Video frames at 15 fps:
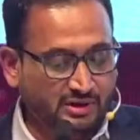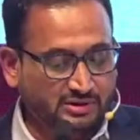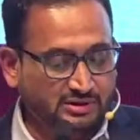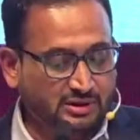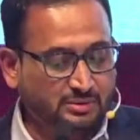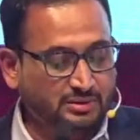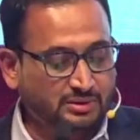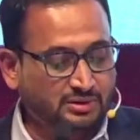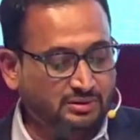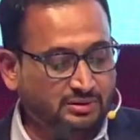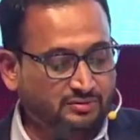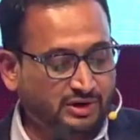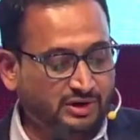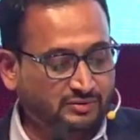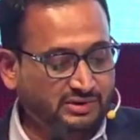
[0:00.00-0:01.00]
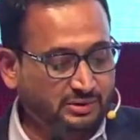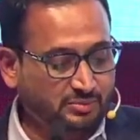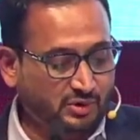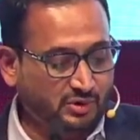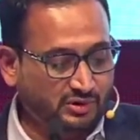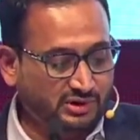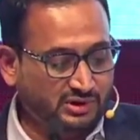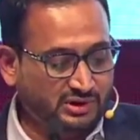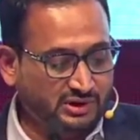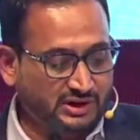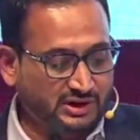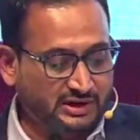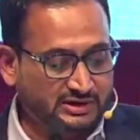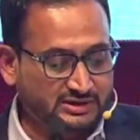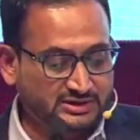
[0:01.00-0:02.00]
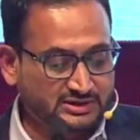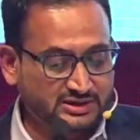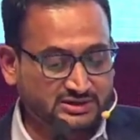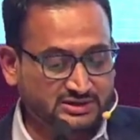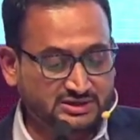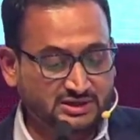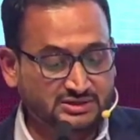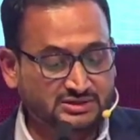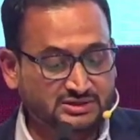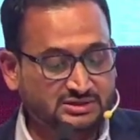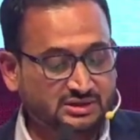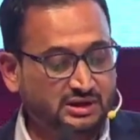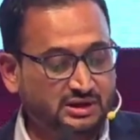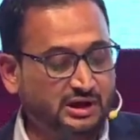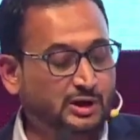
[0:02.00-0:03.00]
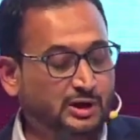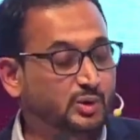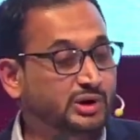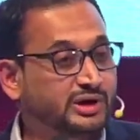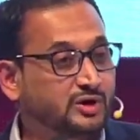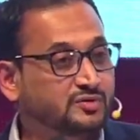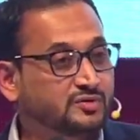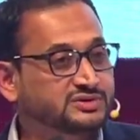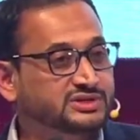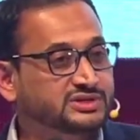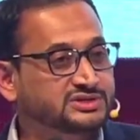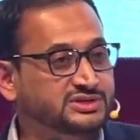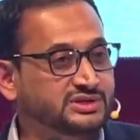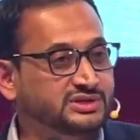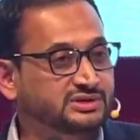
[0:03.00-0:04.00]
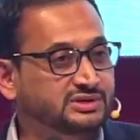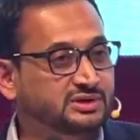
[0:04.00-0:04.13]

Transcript: One of the important characteristics is LOI of 60.